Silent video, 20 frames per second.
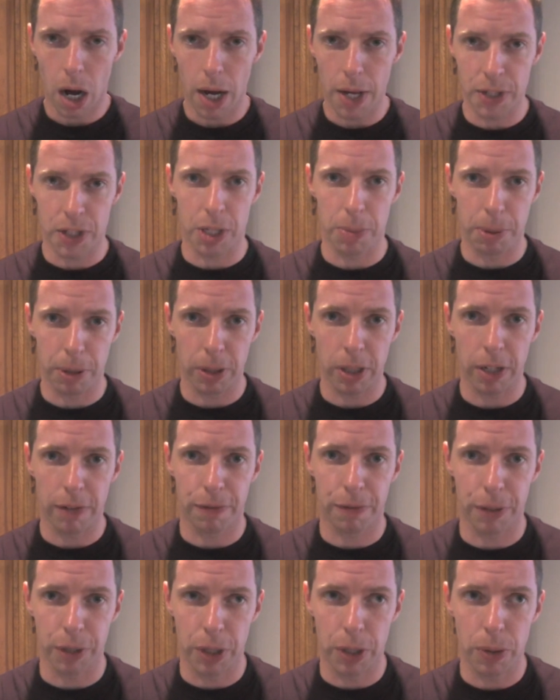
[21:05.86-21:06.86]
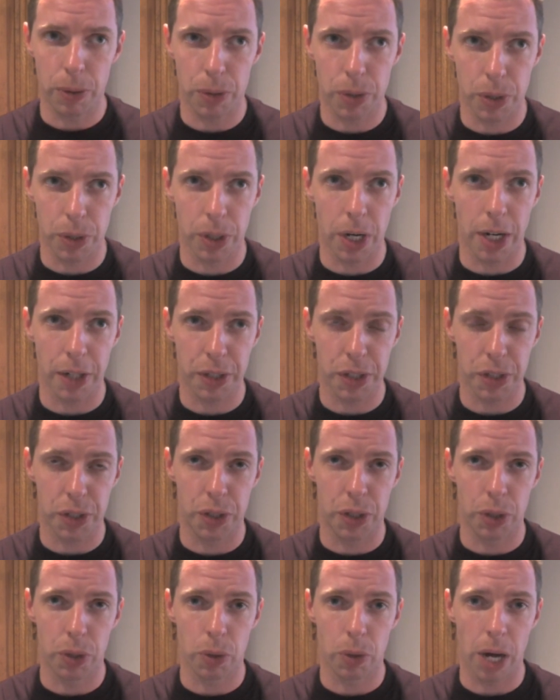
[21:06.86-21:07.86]
is the ability for you to not
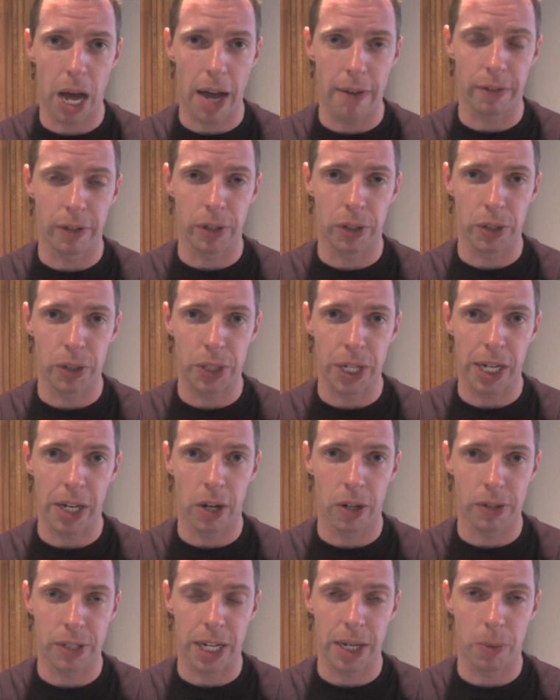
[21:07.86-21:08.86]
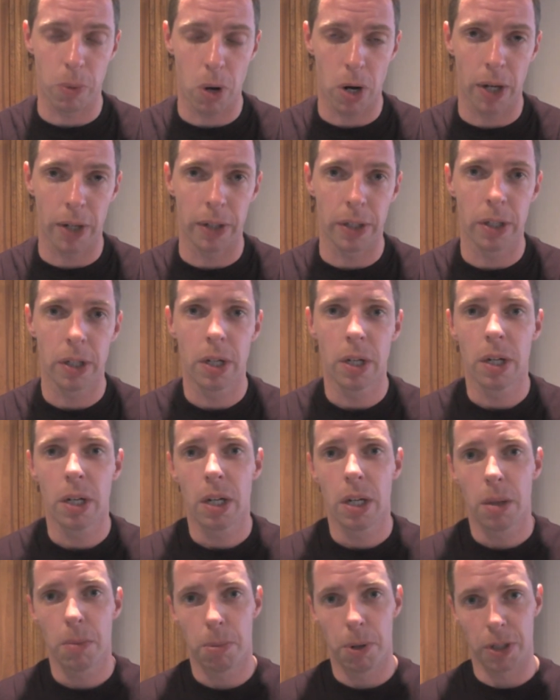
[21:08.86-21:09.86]
just have a good day on day one,
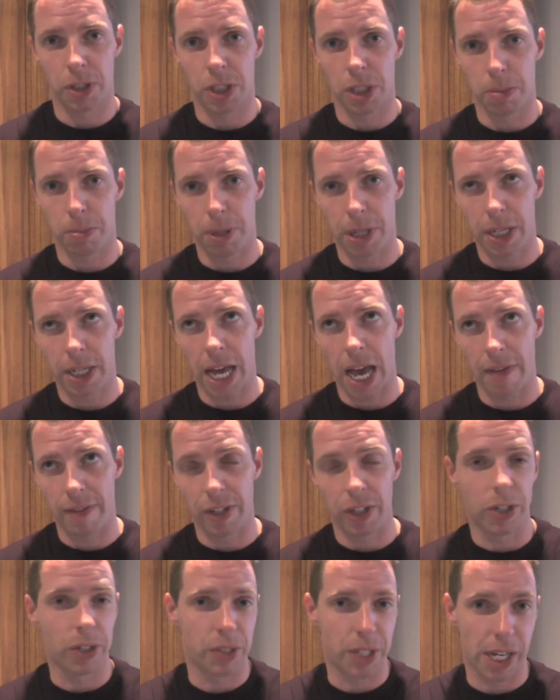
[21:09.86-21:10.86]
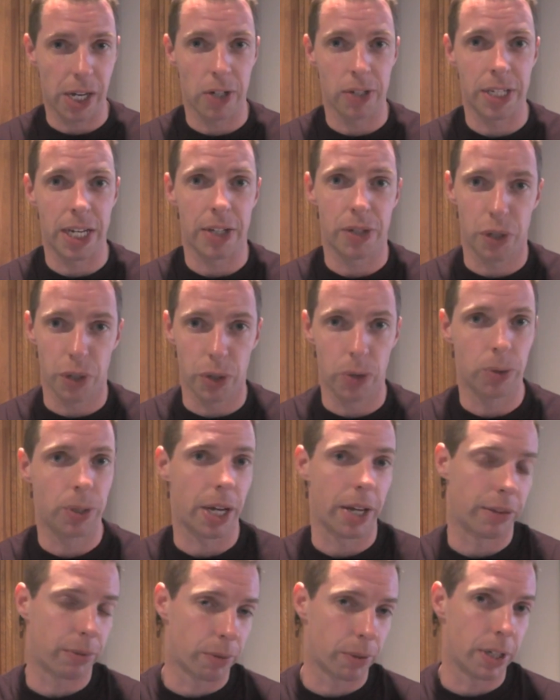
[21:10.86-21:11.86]
but to be having a good day on day 2,
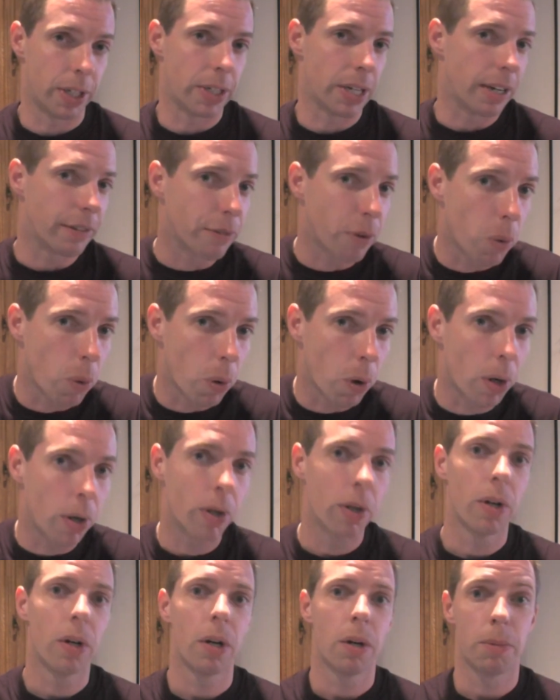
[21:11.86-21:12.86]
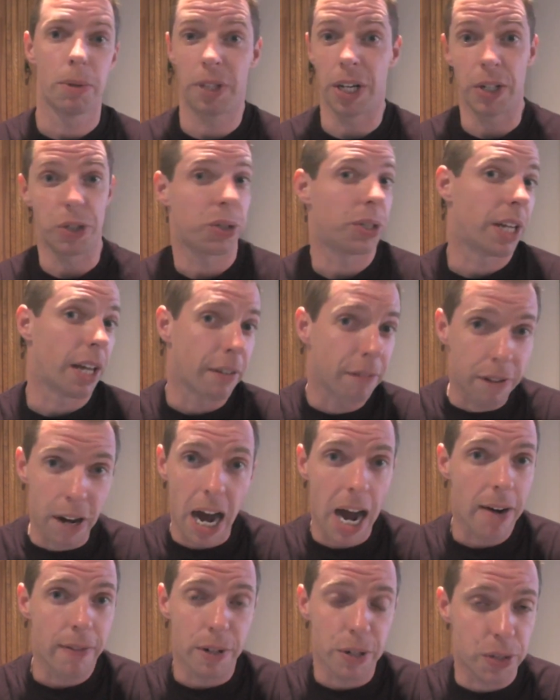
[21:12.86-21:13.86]
day 3, day 4, potentially day
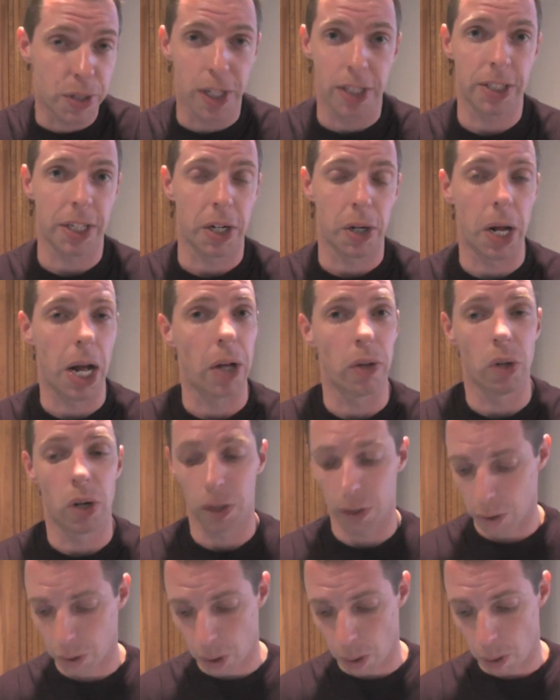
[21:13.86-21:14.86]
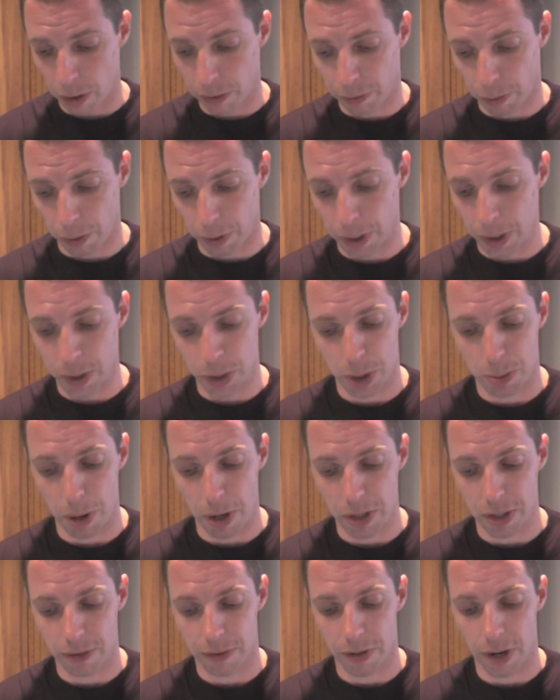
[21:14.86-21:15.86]
5 or 6. I don't know how long you're going for, you didn't
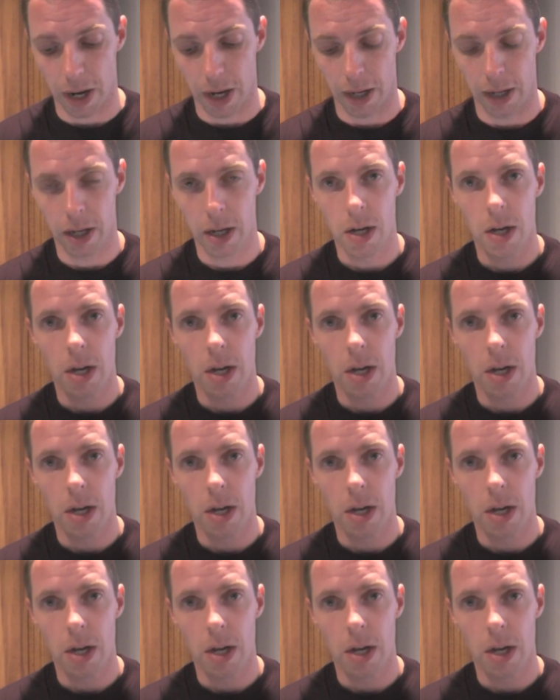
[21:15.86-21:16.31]
specify.